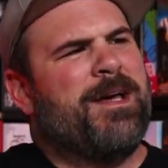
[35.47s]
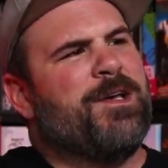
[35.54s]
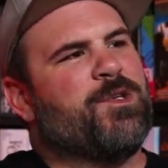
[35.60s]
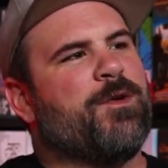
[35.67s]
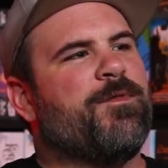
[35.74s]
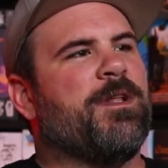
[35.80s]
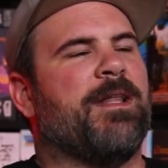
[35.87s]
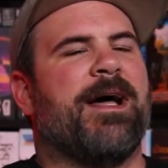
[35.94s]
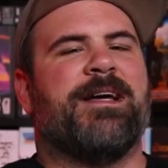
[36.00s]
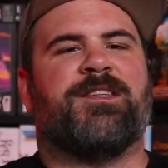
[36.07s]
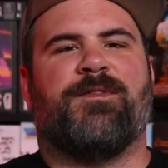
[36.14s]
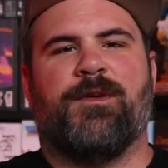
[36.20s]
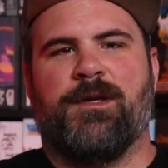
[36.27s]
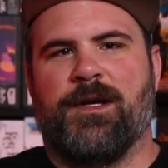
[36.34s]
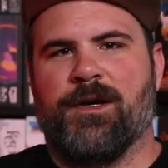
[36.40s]
So over the
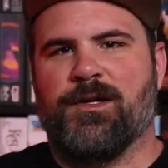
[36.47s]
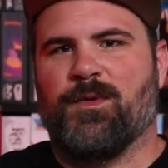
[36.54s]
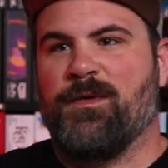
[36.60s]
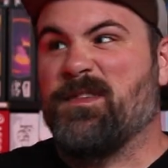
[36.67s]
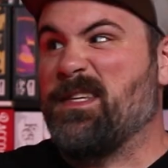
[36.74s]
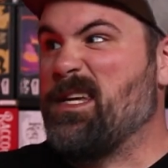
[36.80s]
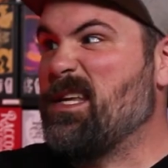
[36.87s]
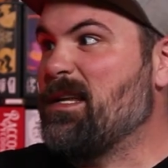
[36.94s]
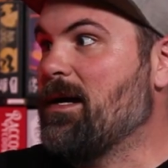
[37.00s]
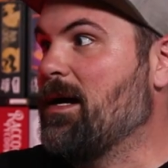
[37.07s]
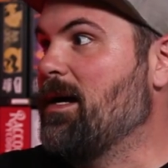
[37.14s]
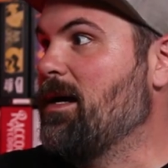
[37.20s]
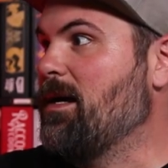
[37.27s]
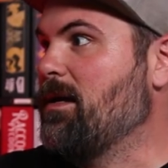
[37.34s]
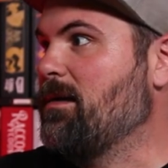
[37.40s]
last few years, we've seen
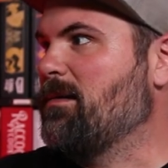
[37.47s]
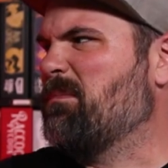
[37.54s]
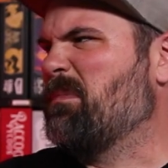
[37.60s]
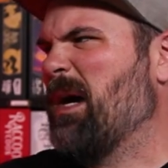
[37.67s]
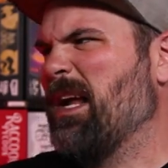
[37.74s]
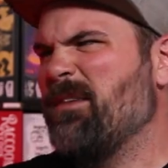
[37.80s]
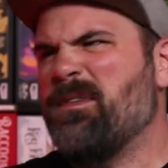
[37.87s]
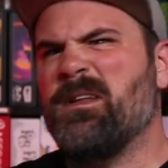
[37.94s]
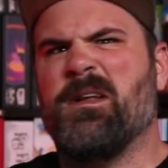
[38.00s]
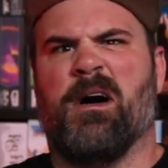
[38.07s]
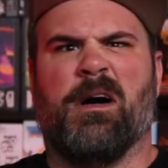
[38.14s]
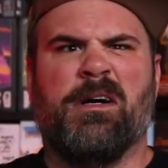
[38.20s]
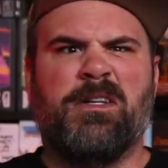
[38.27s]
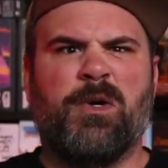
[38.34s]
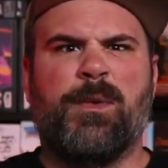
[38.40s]
kind of an
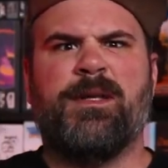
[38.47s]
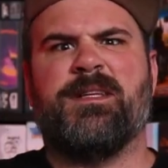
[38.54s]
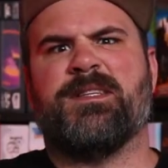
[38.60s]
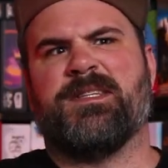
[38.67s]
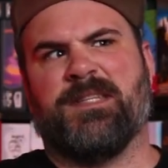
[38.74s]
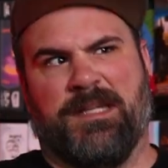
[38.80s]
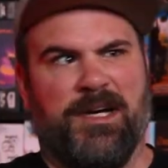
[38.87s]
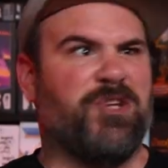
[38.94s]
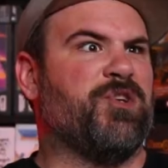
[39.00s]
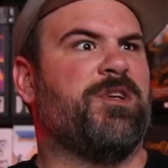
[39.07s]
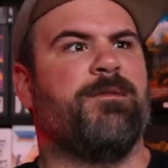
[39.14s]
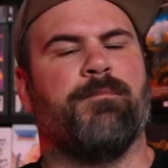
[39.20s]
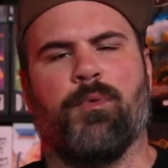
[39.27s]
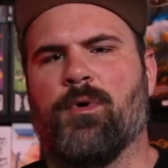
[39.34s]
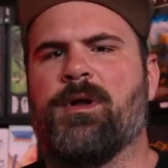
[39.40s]
ongoing discussion
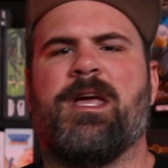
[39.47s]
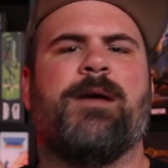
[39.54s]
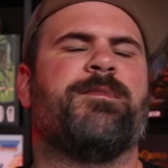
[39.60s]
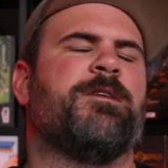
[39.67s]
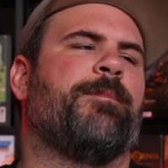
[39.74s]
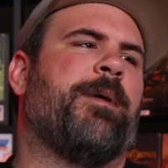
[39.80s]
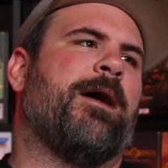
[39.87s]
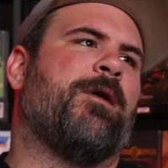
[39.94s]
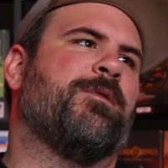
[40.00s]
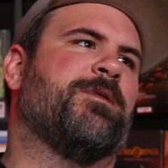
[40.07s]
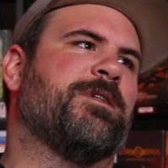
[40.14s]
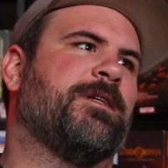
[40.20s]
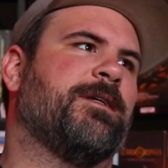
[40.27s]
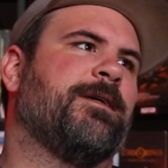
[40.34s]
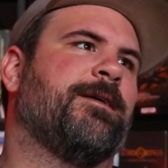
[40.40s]
in board games
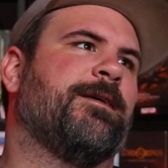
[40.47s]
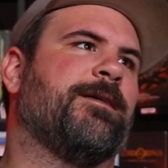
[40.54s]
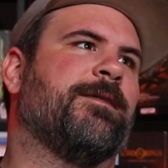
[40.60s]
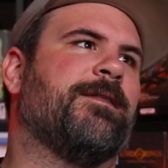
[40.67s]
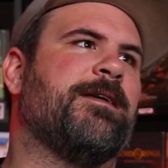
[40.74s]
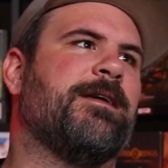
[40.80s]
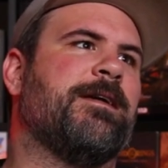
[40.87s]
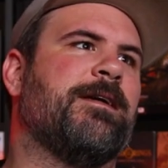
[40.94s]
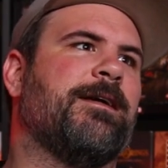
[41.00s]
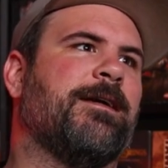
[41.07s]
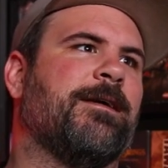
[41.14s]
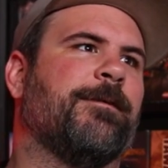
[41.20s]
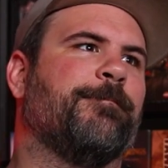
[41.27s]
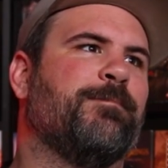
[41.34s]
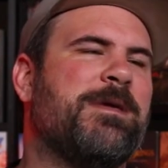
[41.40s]
about
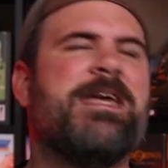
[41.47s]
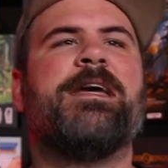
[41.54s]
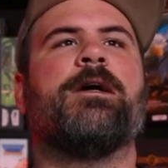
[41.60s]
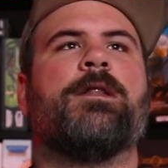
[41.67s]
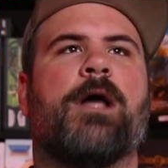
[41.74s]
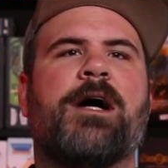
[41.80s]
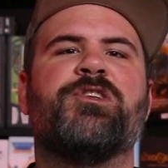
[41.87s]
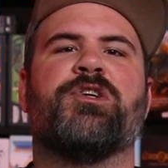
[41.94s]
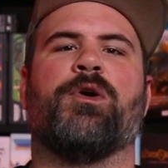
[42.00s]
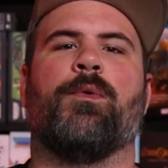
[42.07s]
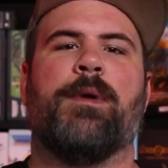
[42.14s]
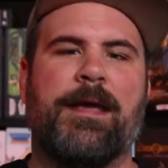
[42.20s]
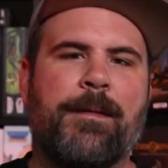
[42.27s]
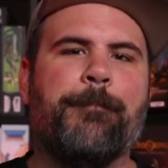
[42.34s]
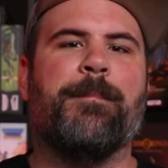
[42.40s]
the
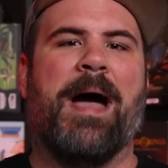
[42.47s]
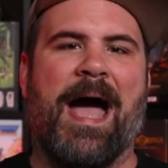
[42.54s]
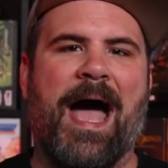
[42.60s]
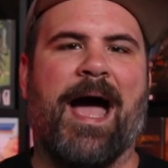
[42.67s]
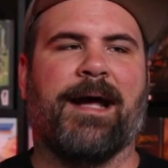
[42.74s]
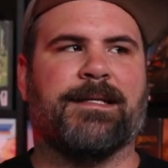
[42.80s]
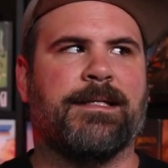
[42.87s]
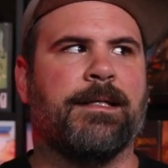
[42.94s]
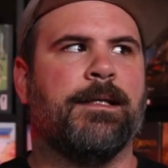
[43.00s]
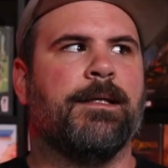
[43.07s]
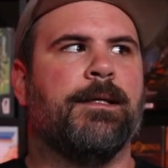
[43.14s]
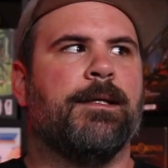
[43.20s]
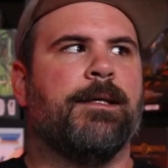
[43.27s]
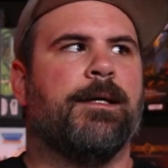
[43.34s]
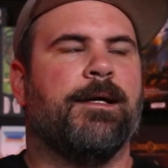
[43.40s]
ecological impact
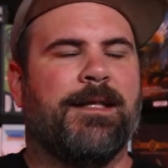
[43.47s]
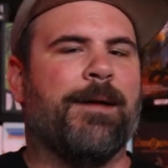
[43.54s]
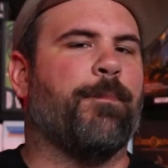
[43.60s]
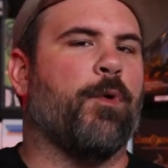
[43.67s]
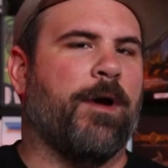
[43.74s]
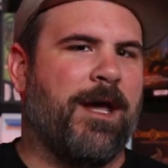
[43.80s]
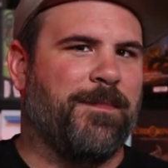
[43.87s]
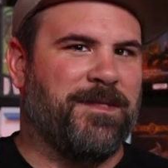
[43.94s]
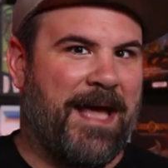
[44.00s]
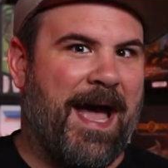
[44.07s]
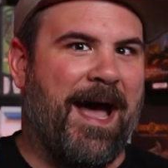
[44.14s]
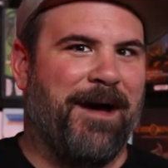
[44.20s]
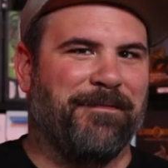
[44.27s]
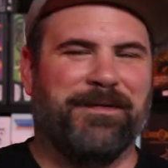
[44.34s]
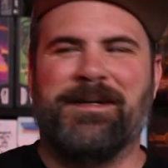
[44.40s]
that board games
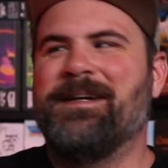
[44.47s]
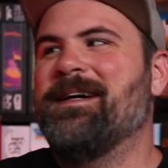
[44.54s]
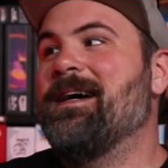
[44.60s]
have.